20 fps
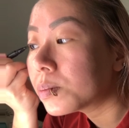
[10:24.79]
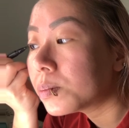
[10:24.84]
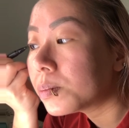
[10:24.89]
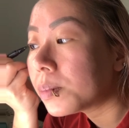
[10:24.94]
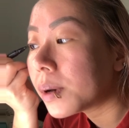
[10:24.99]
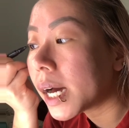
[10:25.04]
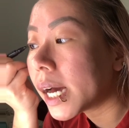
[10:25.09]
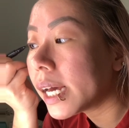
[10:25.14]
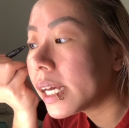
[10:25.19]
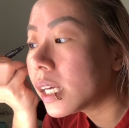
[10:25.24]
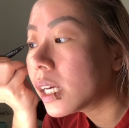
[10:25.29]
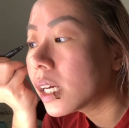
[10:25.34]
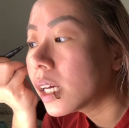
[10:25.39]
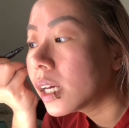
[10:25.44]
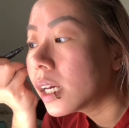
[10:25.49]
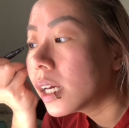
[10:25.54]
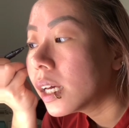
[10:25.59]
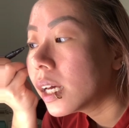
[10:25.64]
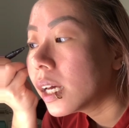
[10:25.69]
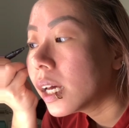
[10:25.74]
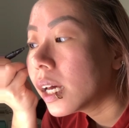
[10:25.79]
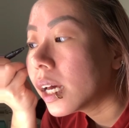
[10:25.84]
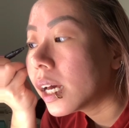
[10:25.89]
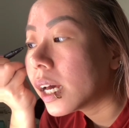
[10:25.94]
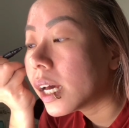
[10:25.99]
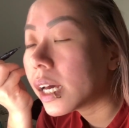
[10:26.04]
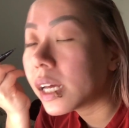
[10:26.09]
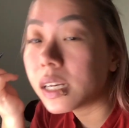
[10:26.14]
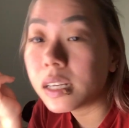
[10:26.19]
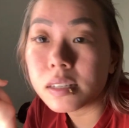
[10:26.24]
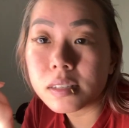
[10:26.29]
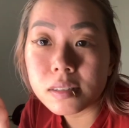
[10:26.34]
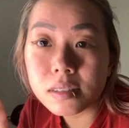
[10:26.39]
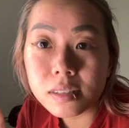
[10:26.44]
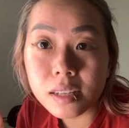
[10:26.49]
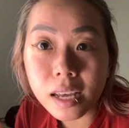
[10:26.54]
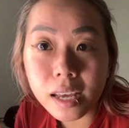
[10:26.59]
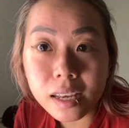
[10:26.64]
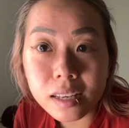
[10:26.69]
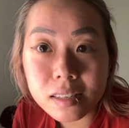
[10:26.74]
back and it's
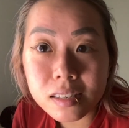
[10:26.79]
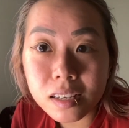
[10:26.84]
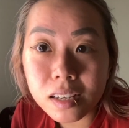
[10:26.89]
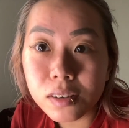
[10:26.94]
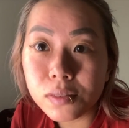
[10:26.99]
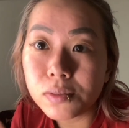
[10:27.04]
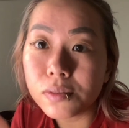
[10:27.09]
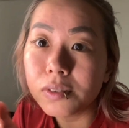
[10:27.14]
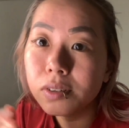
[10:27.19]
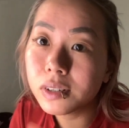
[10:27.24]
negative.